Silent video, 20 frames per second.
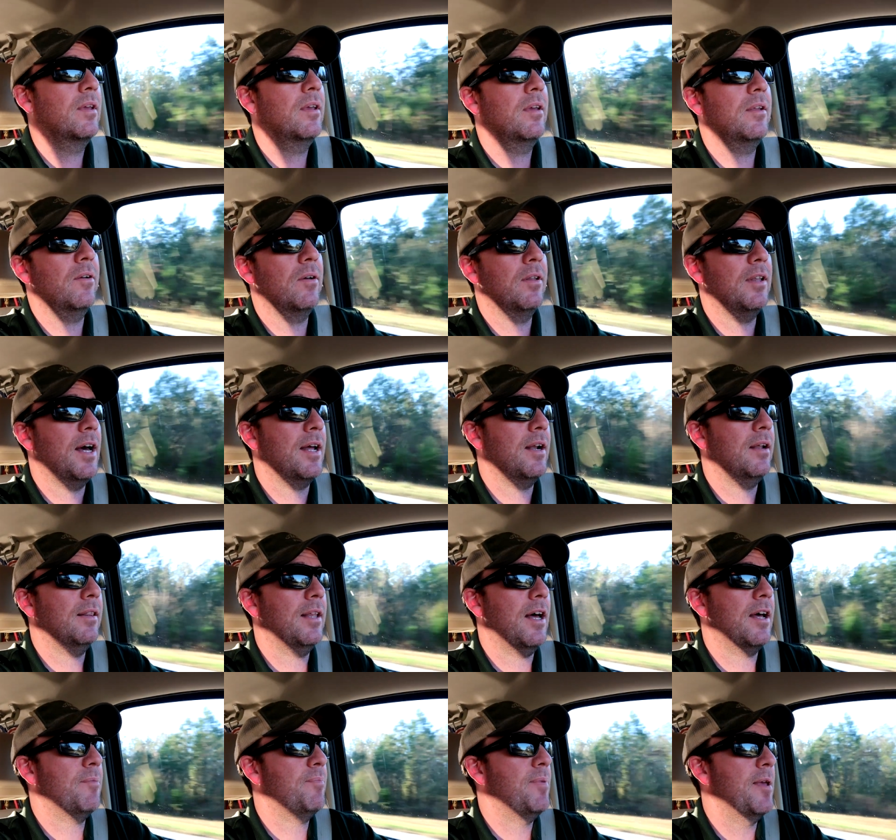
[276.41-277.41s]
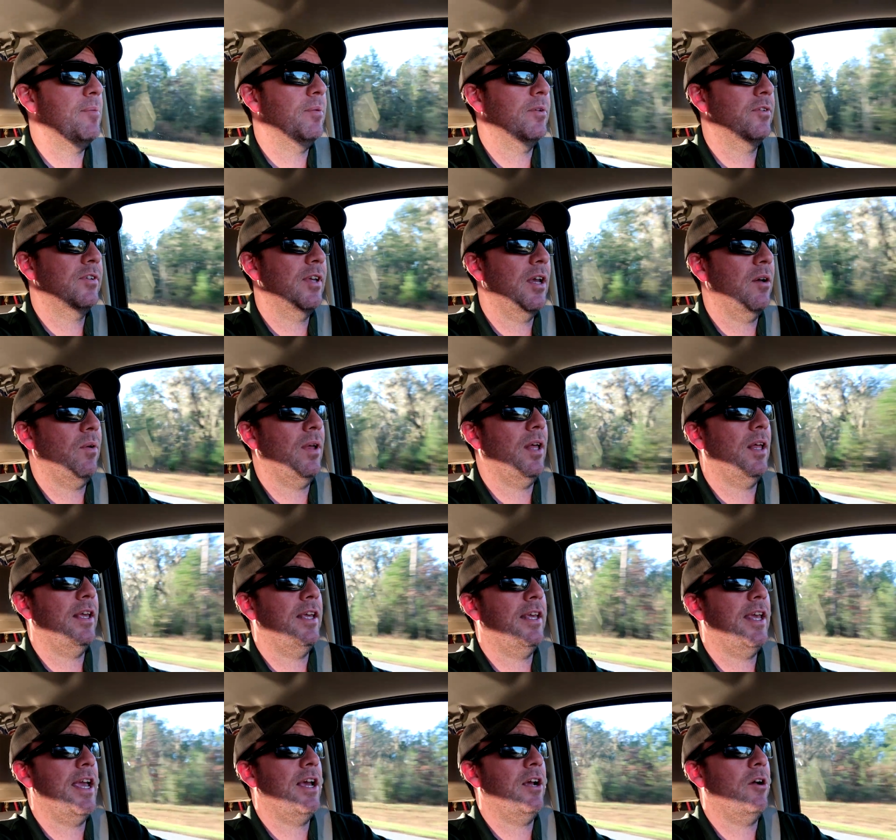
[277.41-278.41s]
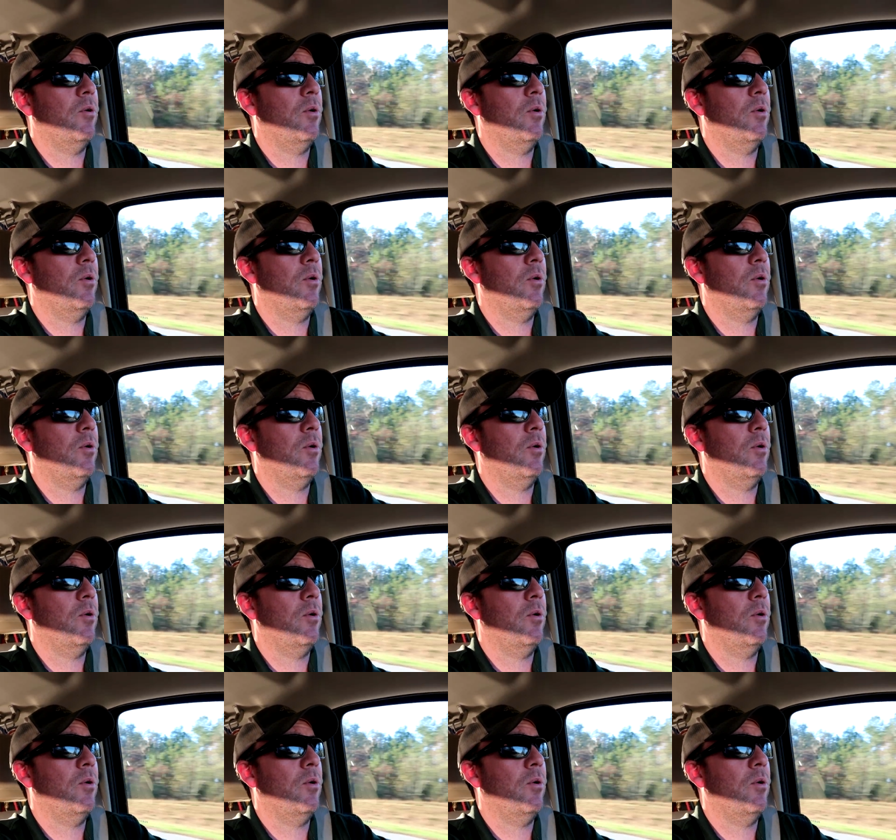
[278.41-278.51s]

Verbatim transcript: You know, a lot of a lot of people say, "Well, he can't